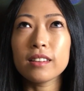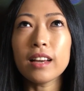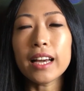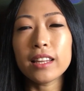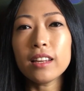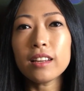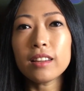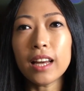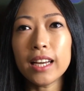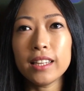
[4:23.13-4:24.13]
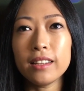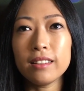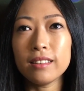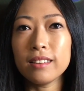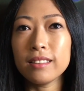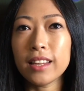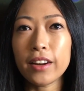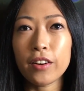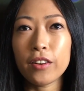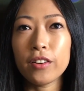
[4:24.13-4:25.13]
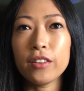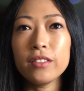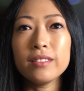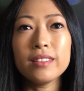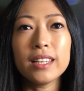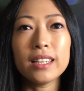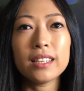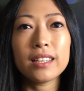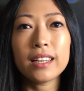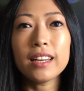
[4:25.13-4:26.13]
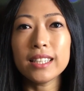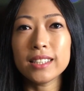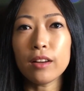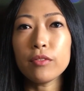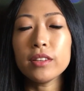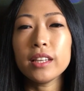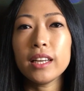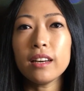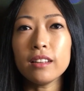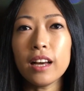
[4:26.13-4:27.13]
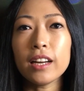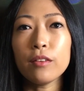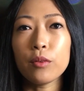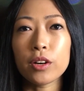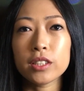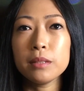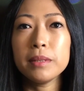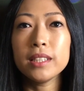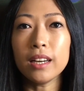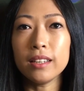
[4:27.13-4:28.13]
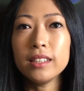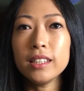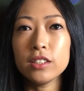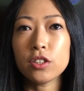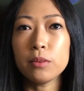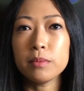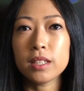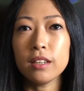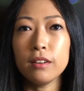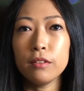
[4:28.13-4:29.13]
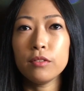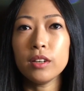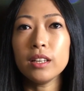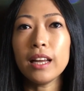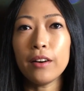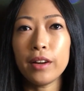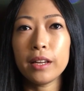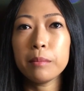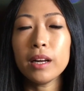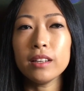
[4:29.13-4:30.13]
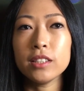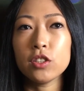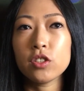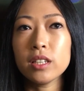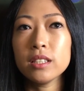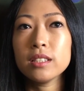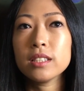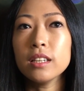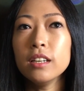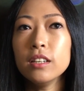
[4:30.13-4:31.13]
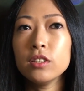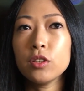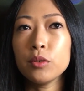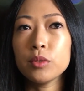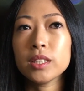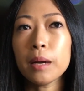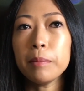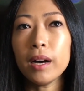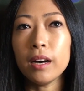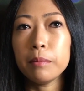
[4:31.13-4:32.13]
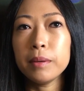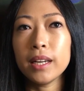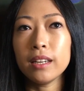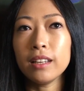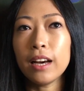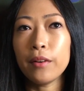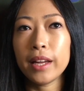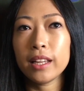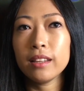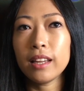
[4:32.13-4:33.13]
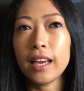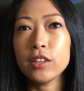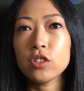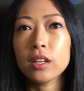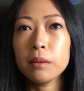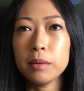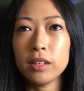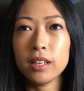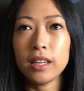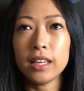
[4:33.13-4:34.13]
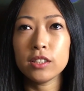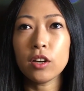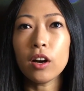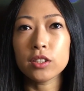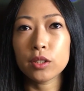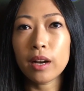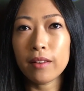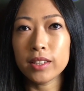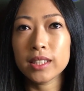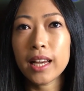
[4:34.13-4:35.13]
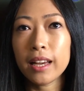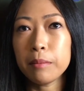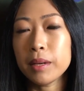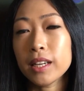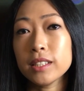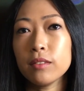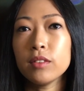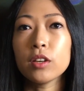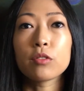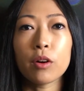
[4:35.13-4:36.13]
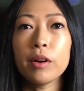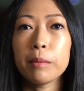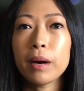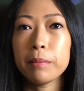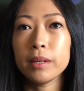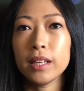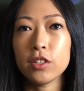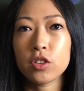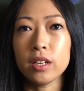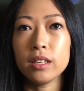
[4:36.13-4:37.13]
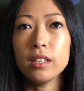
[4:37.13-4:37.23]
I think that there is definitely a lot of work to be done in terms of allowing politicians to step up and allowing the Asian community to also have a say because of the growing population